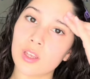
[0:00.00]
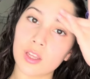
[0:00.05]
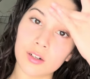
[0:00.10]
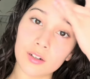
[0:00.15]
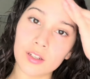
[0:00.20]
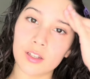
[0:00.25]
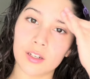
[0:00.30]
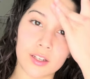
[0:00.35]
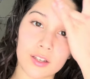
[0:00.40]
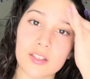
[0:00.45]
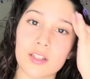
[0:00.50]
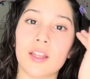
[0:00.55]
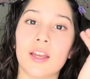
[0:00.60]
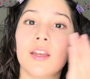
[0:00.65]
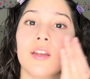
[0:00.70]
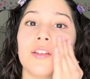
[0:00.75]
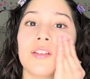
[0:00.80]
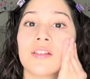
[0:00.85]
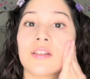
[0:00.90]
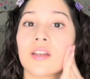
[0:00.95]
don't need to use a lot.
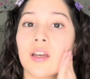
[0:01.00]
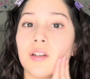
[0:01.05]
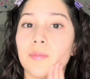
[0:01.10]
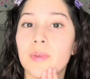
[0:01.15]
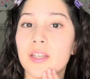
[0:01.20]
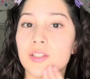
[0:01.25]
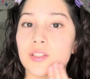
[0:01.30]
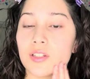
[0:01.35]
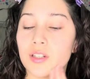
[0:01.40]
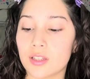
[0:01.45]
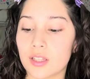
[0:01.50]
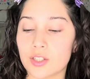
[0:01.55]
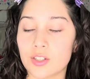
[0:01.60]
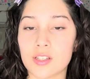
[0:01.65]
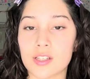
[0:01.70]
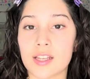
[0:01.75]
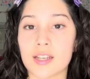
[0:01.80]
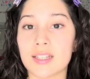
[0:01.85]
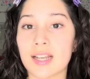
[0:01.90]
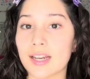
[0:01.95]
You just got to make sure that your
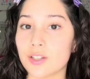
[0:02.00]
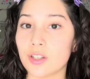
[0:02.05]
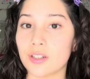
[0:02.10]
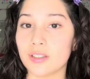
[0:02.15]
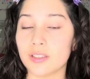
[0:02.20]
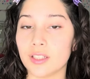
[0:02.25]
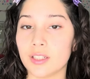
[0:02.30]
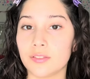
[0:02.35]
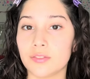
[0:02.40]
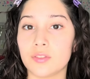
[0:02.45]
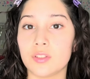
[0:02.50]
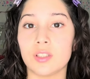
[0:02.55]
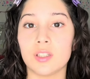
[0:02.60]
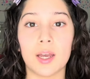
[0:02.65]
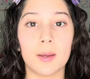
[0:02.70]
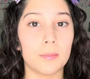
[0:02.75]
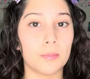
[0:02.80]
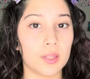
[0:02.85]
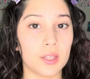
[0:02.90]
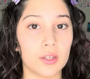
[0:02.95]
skin is hydrated enough to
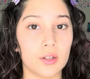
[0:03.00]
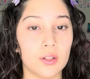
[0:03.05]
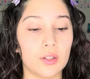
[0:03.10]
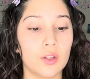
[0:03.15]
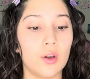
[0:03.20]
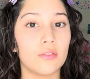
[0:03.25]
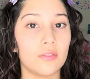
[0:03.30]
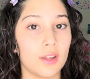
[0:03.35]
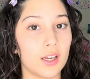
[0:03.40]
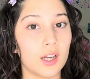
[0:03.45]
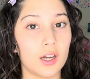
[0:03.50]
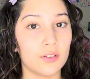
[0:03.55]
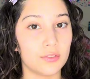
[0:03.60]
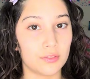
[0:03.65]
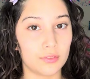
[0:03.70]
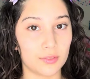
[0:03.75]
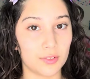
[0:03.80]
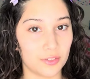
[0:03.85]
not peel or flake off your